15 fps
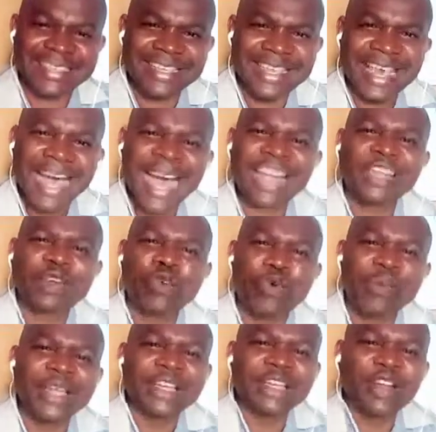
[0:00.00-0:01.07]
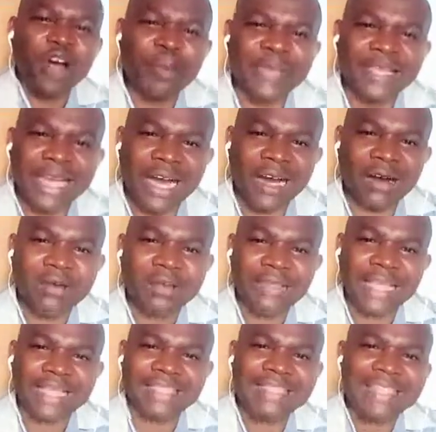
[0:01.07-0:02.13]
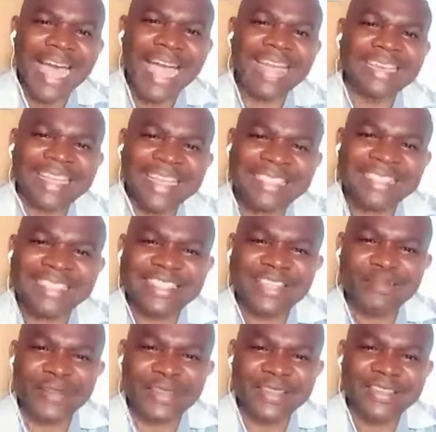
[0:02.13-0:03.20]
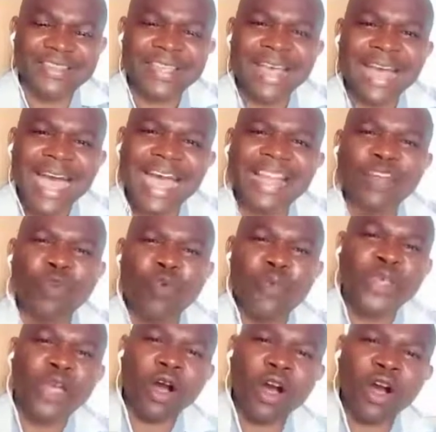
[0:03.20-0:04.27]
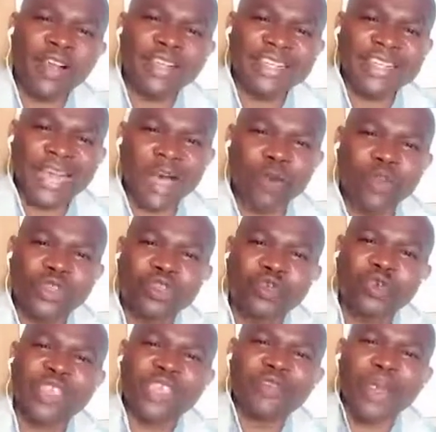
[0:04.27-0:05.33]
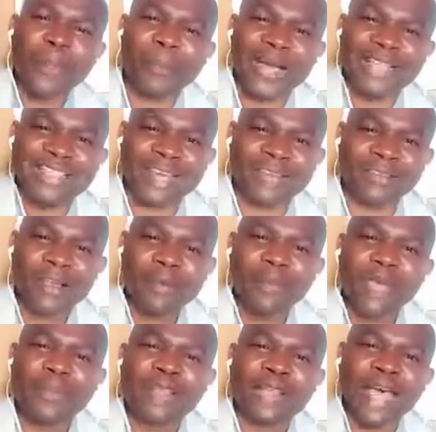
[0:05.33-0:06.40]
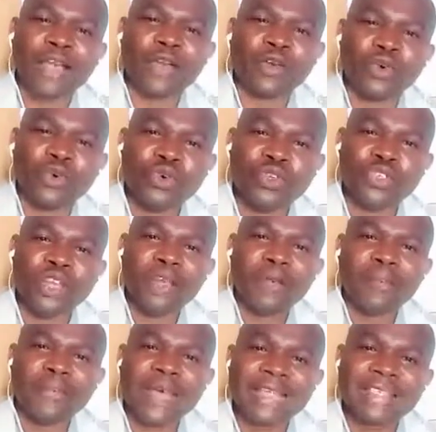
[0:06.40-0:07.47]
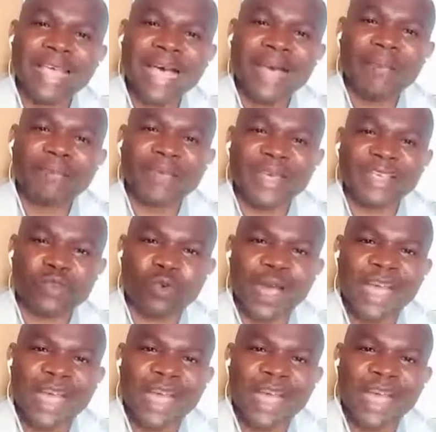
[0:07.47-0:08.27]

and it could be nominal, that is identity based, and it could be ordinal, which could give a pattern, maybe like good, better, best.